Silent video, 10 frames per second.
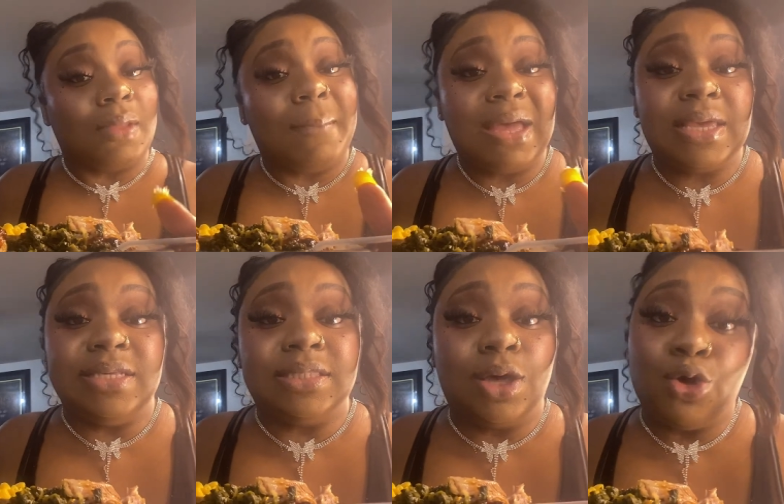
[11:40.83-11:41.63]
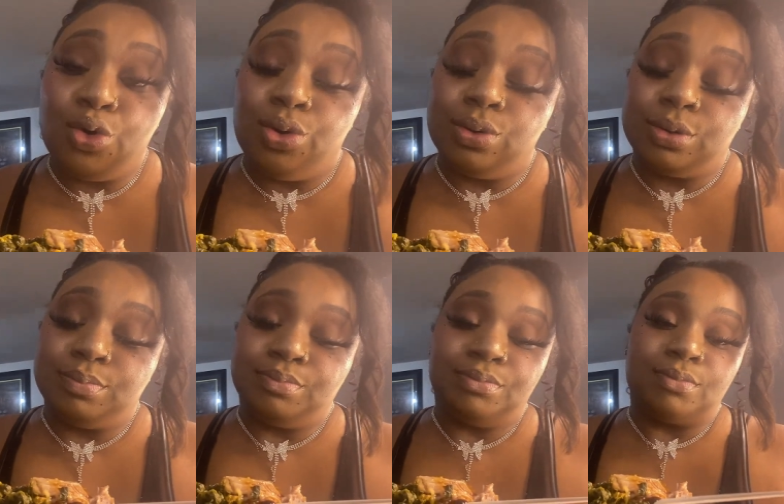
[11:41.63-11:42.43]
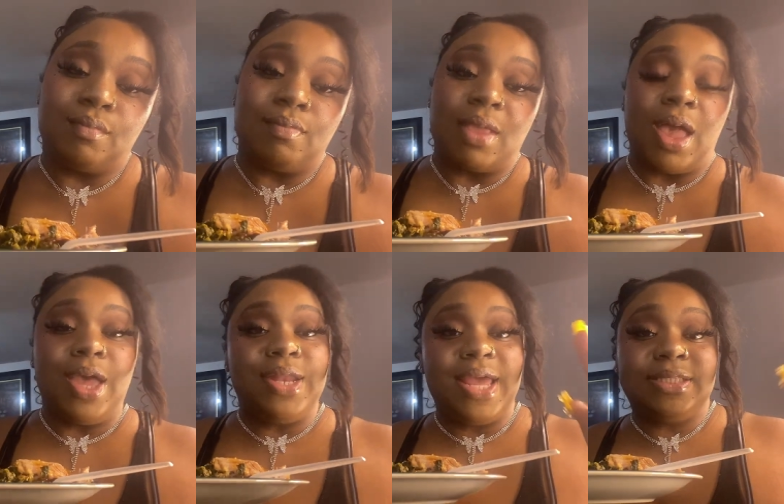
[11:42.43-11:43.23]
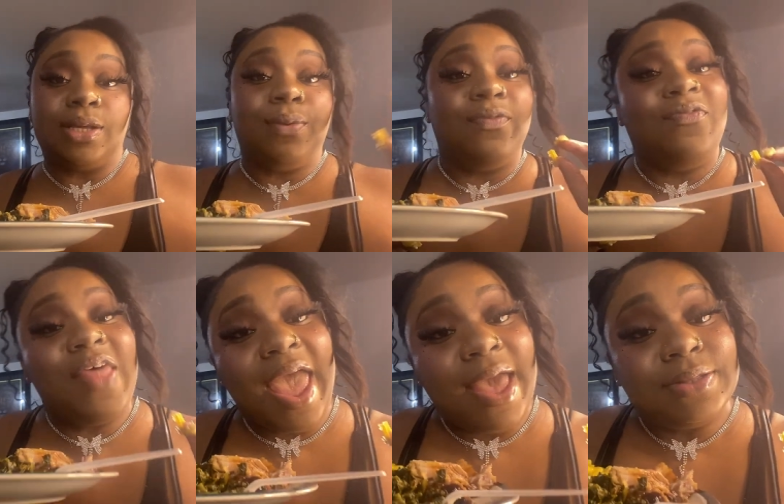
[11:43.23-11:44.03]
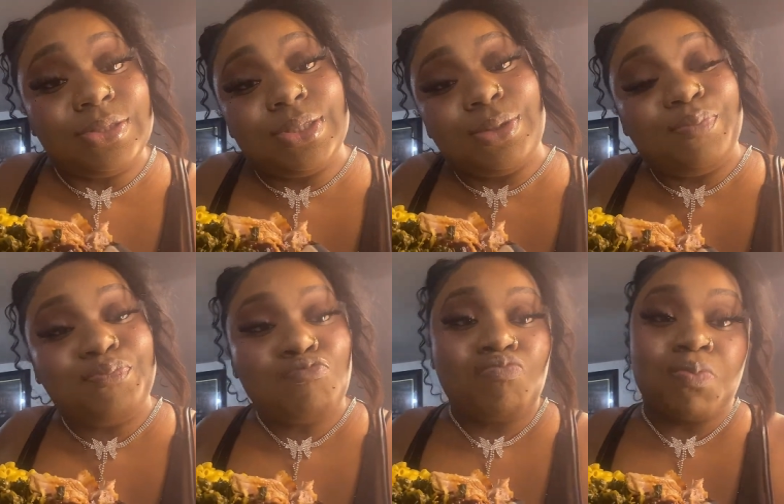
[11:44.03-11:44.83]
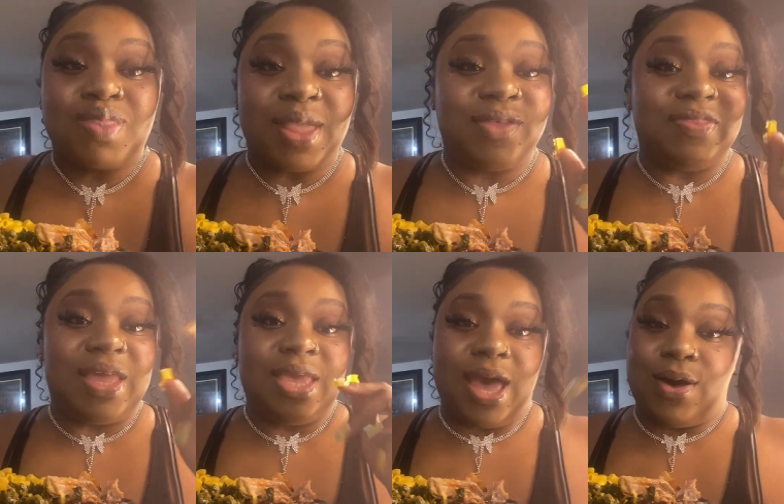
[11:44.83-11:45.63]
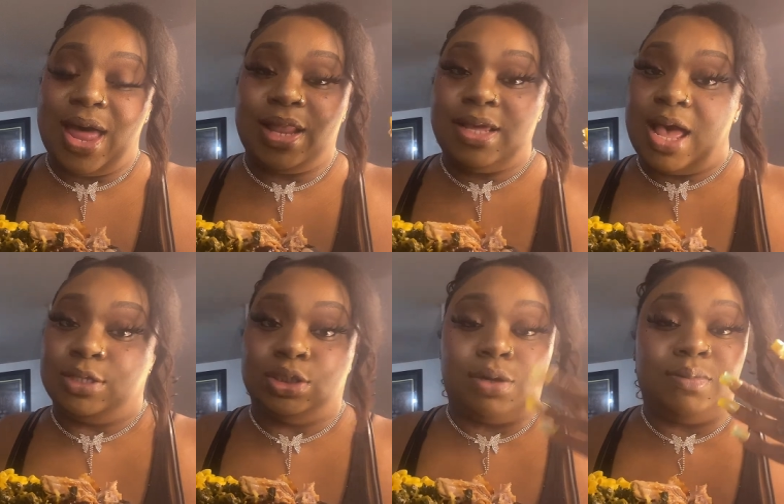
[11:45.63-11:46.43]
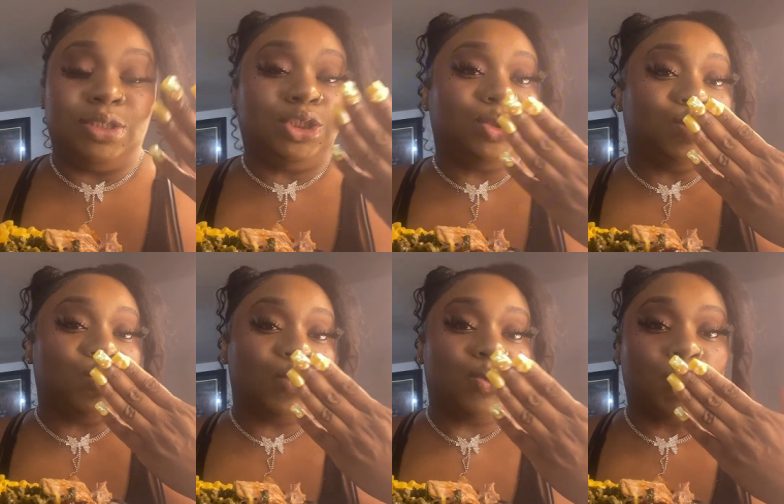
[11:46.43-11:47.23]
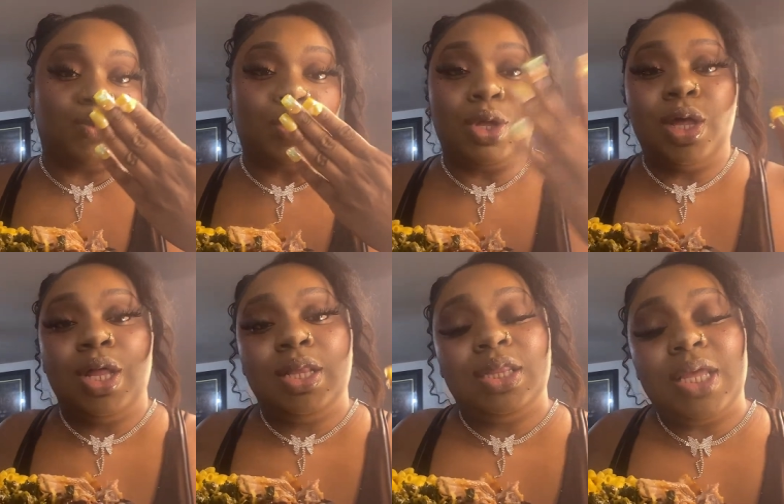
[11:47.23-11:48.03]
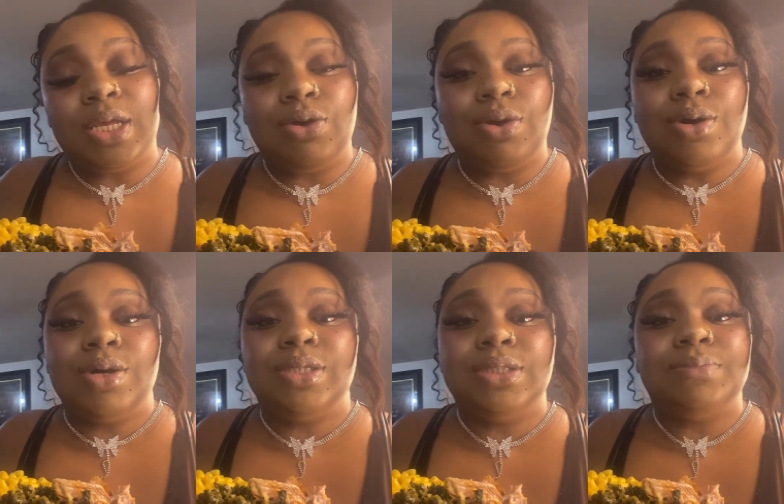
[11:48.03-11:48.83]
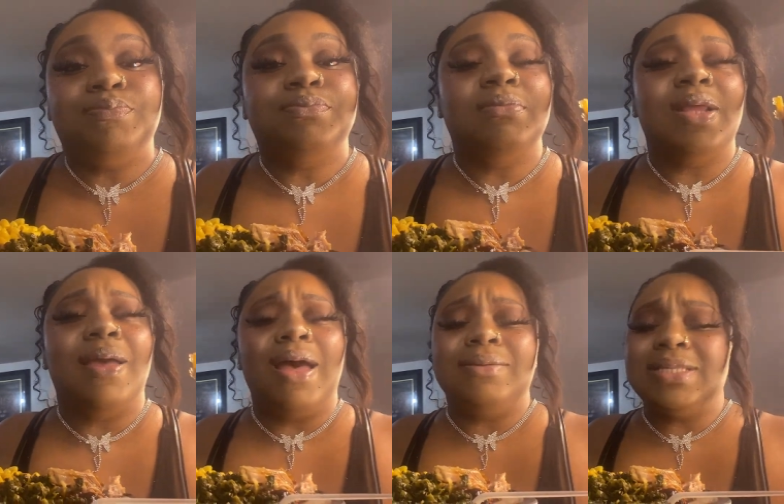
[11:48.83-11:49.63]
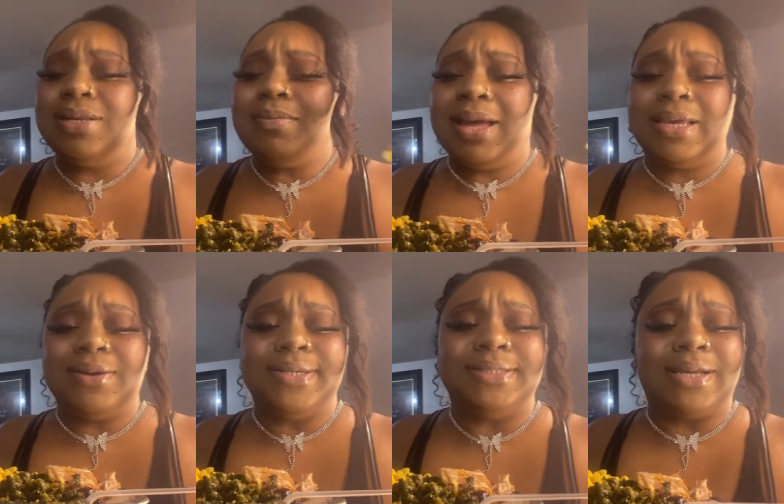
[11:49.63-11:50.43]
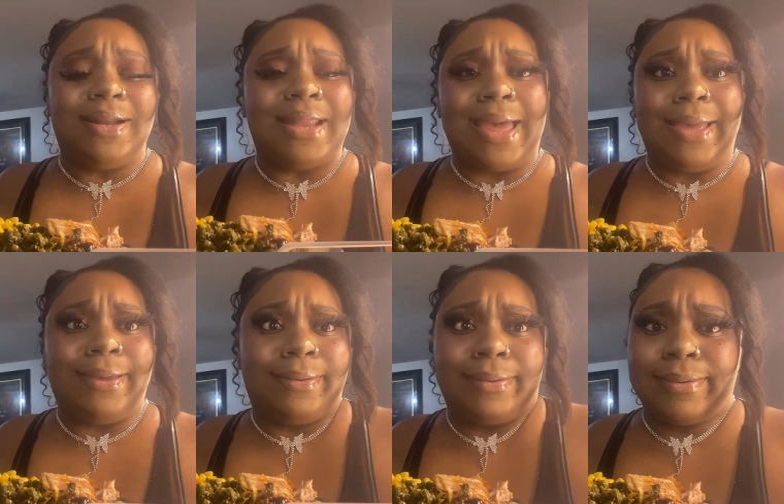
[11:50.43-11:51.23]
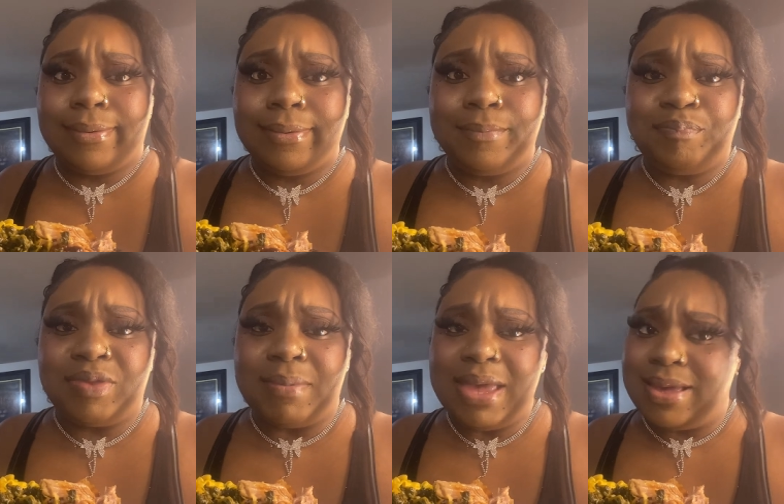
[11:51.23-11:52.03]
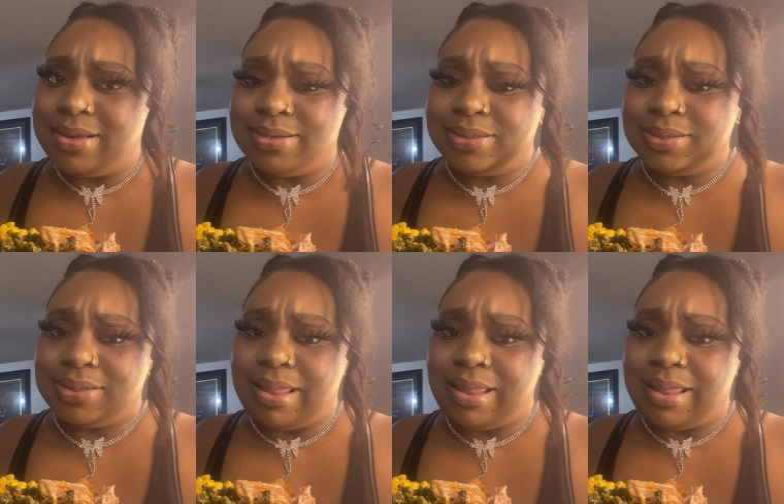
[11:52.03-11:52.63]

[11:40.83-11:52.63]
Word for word: My kids can cook. And that's on that. Thank y'all. I love y'all so much. Thank you, girls. I'm telling you, my girls are like the best.